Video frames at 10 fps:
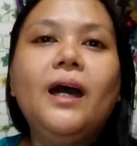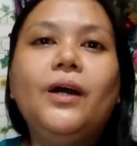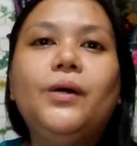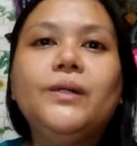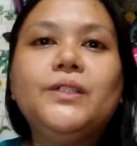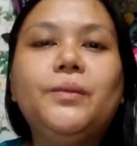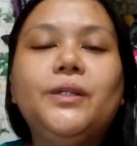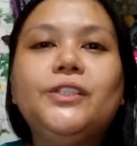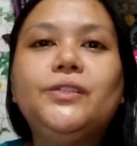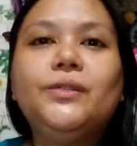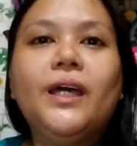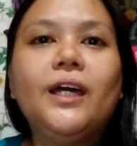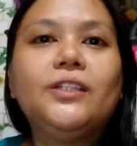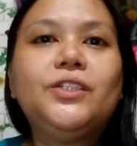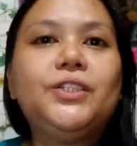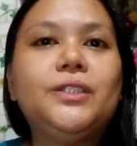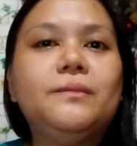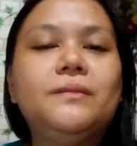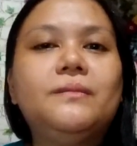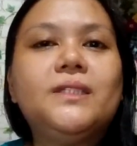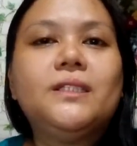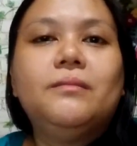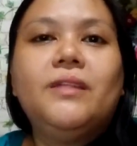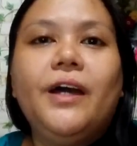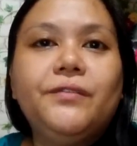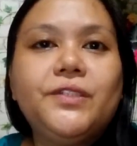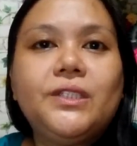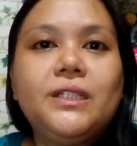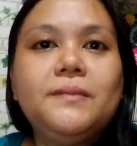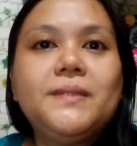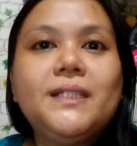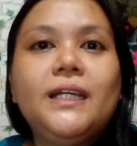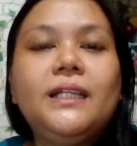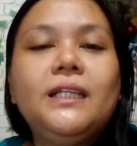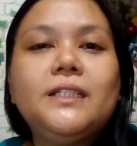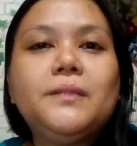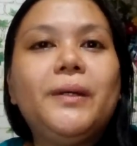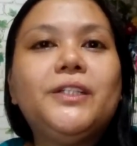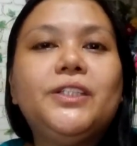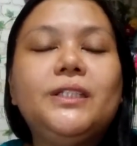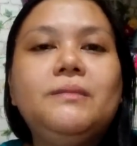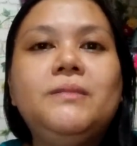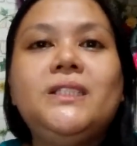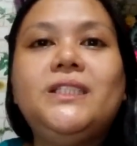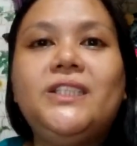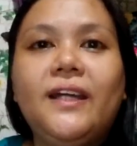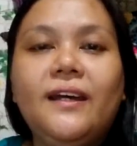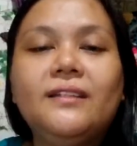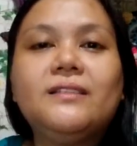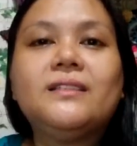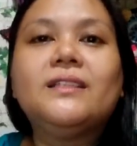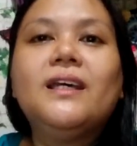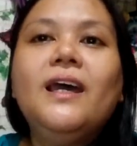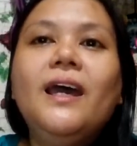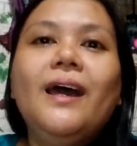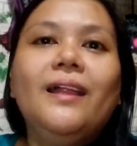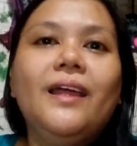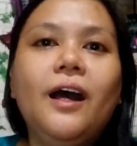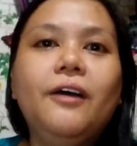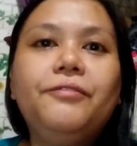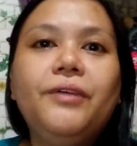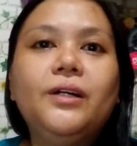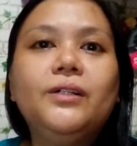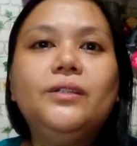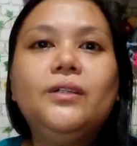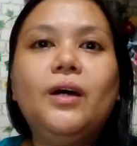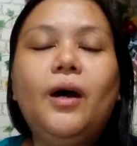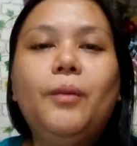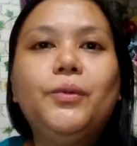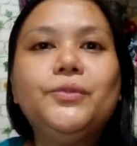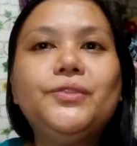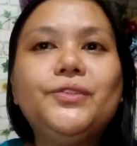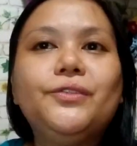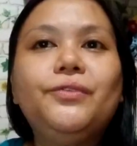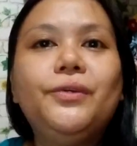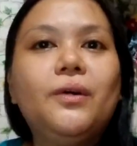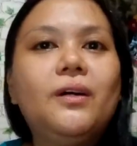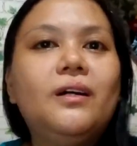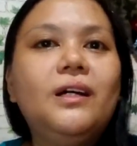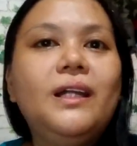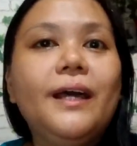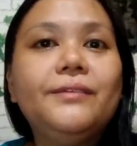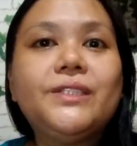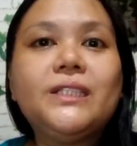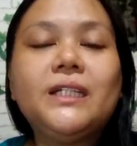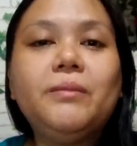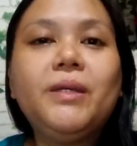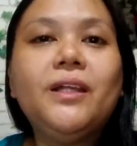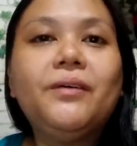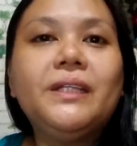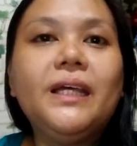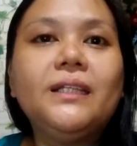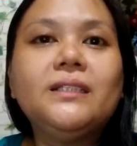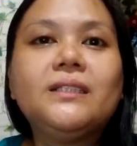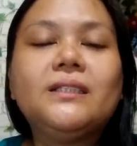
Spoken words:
I always wanted to catch some live streams lately, especially Miss Jan's. And I have found most of you are live streaming nowadays.